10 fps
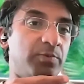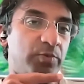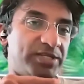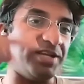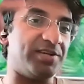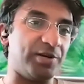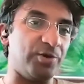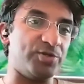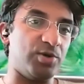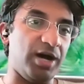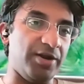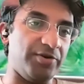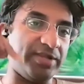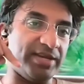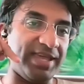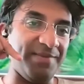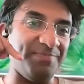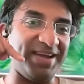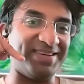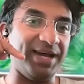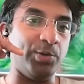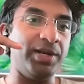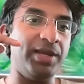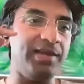which hit close to 100, then came back down.